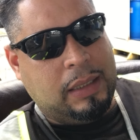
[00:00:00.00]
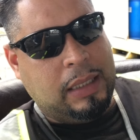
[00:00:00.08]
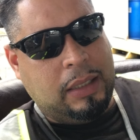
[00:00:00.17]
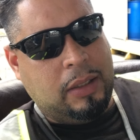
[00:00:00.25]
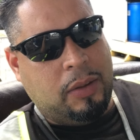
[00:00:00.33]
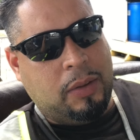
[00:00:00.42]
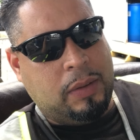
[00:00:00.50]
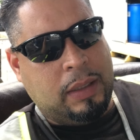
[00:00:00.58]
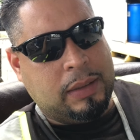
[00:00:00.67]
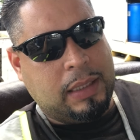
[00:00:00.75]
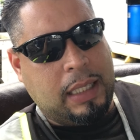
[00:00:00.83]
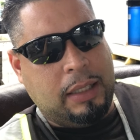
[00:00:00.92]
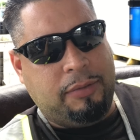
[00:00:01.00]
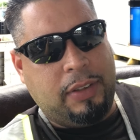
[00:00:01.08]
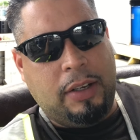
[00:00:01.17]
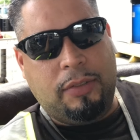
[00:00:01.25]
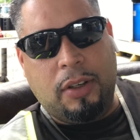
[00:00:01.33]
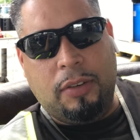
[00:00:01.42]
you know, is not in
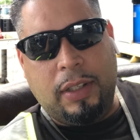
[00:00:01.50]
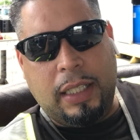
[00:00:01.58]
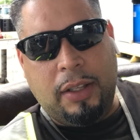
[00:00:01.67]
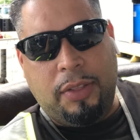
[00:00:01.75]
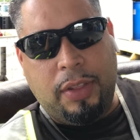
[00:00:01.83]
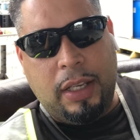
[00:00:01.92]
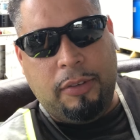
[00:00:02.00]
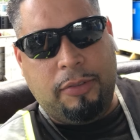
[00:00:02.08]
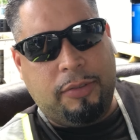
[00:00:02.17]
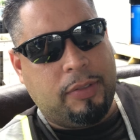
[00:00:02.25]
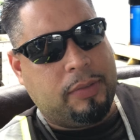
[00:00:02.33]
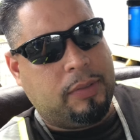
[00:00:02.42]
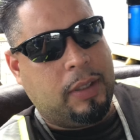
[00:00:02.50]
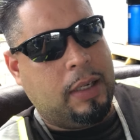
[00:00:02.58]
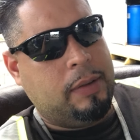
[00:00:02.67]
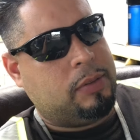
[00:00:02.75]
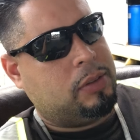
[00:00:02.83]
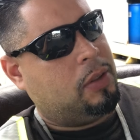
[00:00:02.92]
favor of any thief,
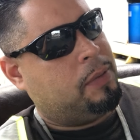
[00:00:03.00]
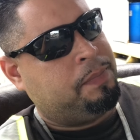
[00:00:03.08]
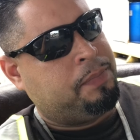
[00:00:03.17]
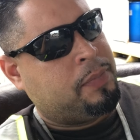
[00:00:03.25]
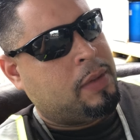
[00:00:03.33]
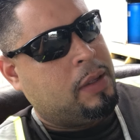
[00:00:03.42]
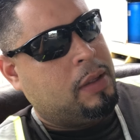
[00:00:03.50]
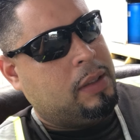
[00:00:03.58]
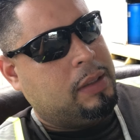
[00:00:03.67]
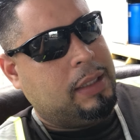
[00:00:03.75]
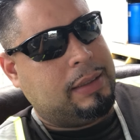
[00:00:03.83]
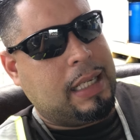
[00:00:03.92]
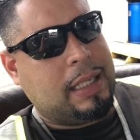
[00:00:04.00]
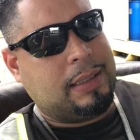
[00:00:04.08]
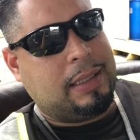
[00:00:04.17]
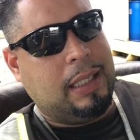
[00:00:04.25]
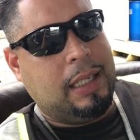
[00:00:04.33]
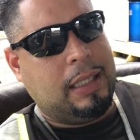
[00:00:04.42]
right? So the
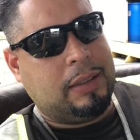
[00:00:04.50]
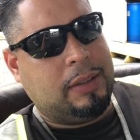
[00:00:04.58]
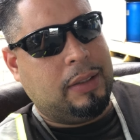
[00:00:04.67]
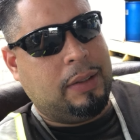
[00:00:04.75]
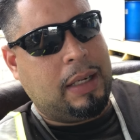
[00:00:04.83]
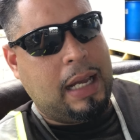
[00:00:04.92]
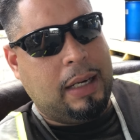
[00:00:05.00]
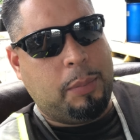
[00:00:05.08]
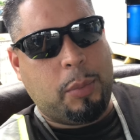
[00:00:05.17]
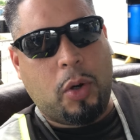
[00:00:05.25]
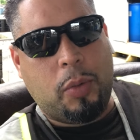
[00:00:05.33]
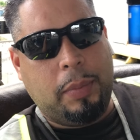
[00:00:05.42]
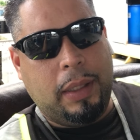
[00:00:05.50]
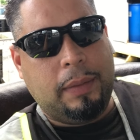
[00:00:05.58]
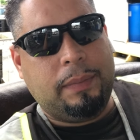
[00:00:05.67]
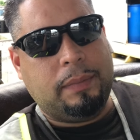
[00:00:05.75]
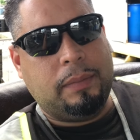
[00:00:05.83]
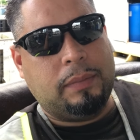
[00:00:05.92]
tax collector had a moment,
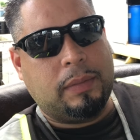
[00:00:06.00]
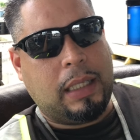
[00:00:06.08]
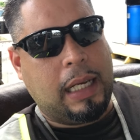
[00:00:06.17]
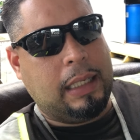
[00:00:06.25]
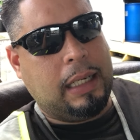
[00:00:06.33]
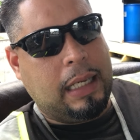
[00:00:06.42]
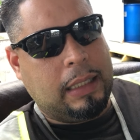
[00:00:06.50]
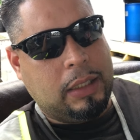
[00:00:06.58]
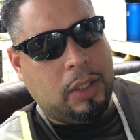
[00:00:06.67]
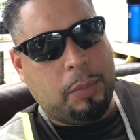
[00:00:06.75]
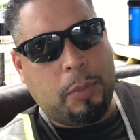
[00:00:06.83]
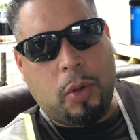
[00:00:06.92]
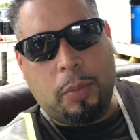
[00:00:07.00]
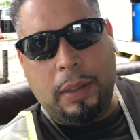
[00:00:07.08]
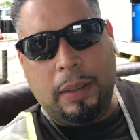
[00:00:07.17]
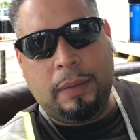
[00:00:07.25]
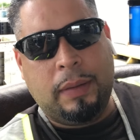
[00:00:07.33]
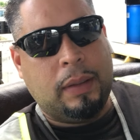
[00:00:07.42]
kind of like your
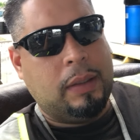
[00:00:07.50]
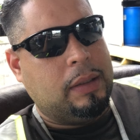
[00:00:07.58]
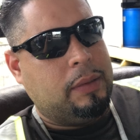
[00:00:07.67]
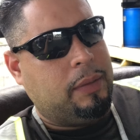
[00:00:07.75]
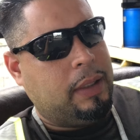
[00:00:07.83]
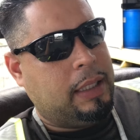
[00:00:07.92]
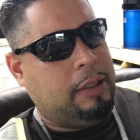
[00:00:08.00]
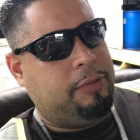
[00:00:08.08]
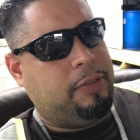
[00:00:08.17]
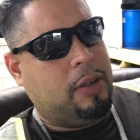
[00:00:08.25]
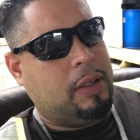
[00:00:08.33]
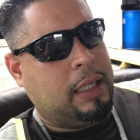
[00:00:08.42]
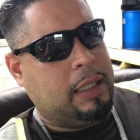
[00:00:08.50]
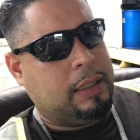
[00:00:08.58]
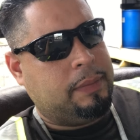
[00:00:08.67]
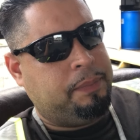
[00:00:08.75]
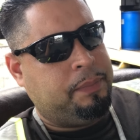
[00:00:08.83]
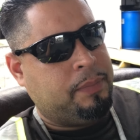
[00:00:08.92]
moment, where he felt like,
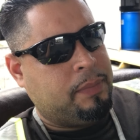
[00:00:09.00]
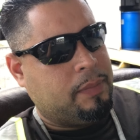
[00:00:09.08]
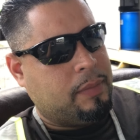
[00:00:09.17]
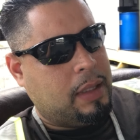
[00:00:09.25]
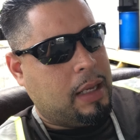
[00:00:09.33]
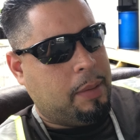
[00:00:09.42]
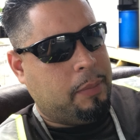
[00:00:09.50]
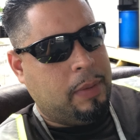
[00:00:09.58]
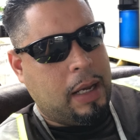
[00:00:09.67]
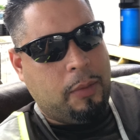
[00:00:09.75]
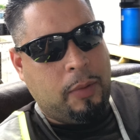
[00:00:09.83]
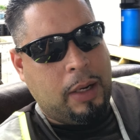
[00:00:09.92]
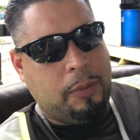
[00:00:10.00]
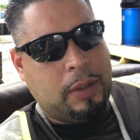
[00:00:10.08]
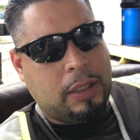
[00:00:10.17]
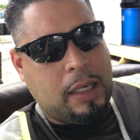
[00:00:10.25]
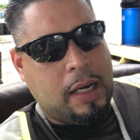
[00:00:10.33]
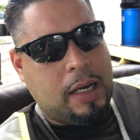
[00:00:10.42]
I'm not right
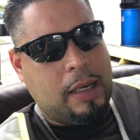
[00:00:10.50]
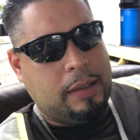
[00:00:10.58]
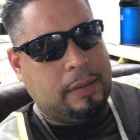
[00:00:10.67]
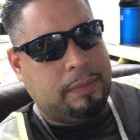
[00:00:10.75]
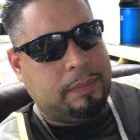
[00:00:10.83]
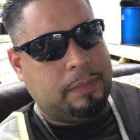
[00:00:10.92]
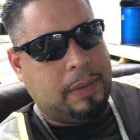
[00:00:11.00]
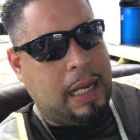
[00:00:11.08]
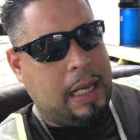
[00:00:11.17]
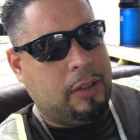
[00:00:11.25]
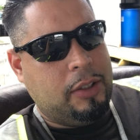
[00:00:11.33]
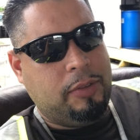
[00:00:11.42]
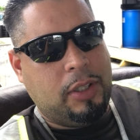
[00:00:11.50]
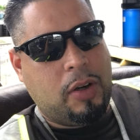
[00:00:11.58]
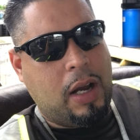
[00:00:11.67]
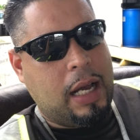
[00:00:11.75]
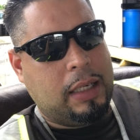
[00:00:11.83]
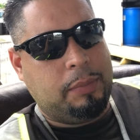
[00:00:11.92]
with God, but I don't even
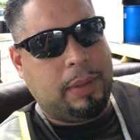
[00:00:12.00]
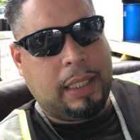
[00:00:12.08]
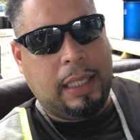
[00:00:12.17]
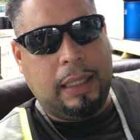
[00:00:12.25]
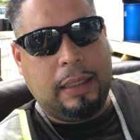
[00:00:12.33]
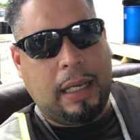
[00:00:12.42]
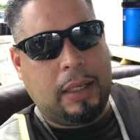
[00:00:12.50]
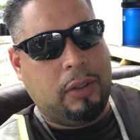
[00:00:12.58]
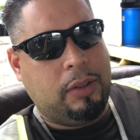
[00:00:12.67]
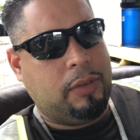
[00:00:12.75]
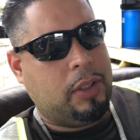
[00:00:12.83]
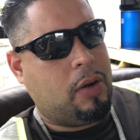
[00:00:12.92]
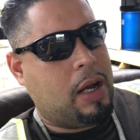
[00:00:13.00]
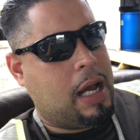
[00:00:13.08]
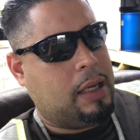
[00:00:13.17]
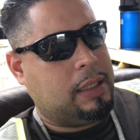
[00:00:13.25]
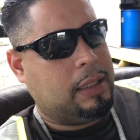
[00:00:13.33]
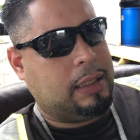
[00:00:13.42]
know how to begin. I don't even know
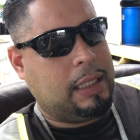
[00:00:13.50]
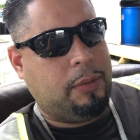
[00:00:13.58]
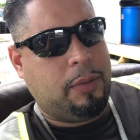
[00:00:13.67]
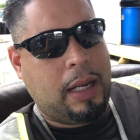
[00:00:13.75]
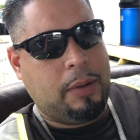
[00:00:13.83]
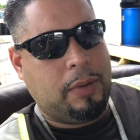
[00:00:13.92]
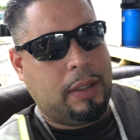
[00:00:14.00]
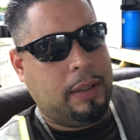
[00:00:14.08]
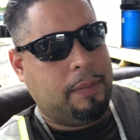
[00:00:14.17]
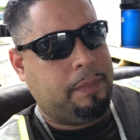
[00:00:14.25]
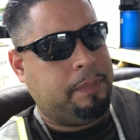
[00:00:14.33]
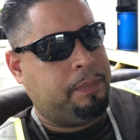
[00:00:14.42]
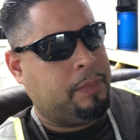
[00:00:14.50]
how to get right with him.